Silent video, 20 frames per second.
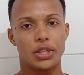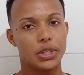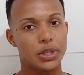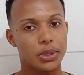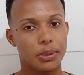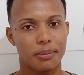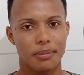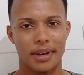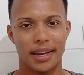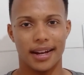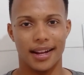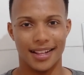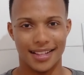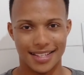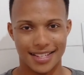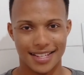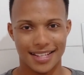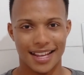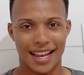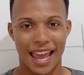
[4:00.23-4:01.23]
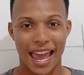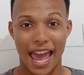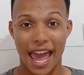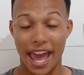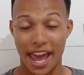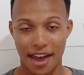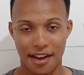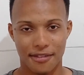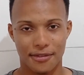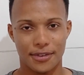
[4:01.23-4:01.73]
2 minutes
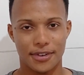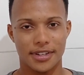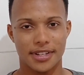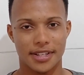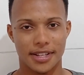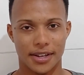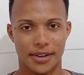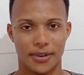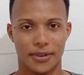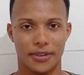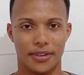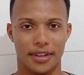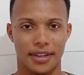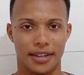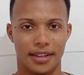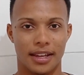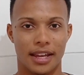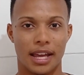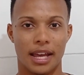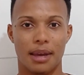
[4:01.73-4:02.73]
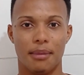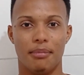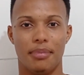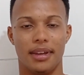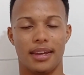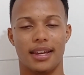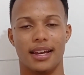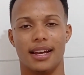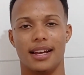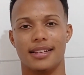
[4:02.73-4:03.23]
every single day
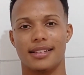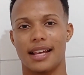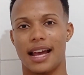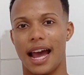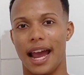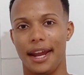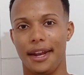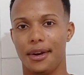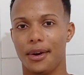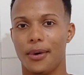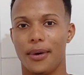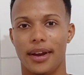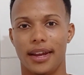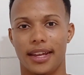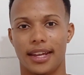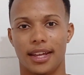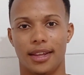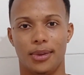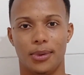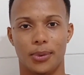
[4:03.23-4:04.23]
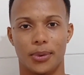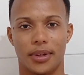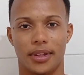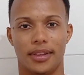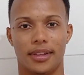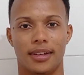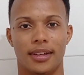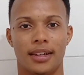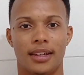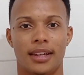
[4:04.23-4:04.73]
because I know I can do it.
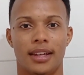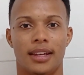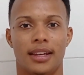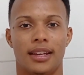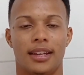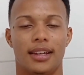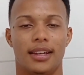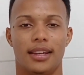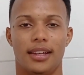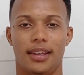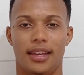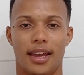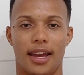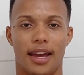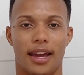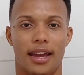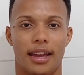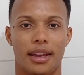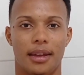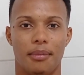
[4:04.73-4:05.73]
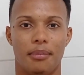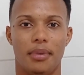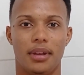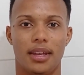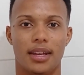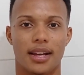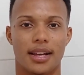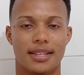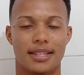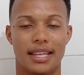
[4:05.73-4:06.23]
Yeah,
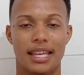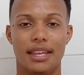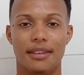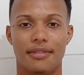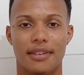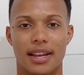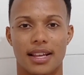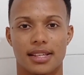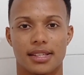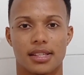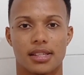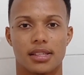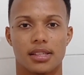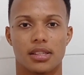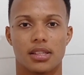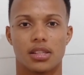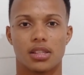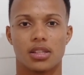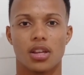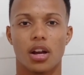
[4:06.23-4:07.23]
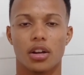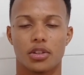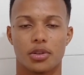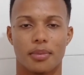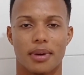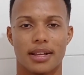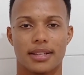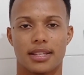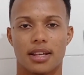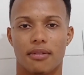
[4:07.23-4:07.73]
because if I talk to
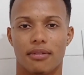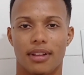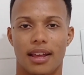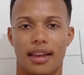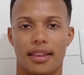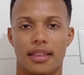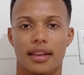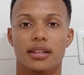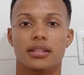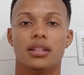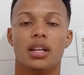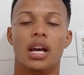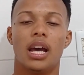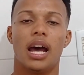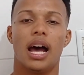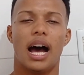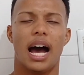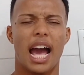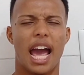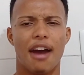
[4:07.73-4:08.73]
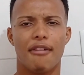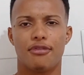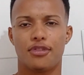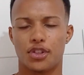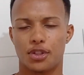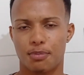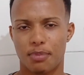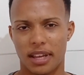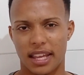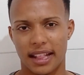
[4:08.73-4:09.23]
myself like this, I have to
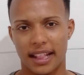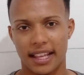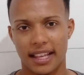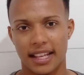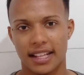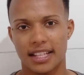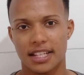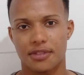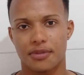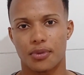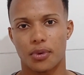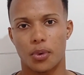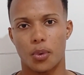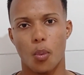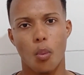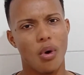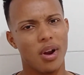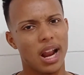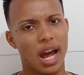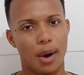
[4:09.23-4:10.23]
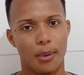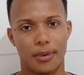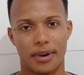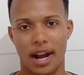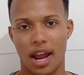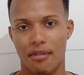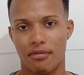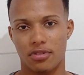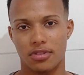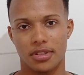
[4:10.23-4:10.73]
speak in English for 1 hour
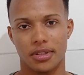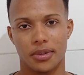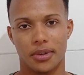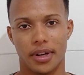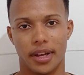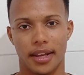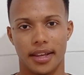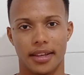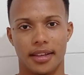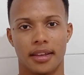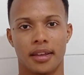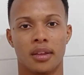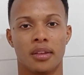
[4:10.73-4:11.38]
every single day.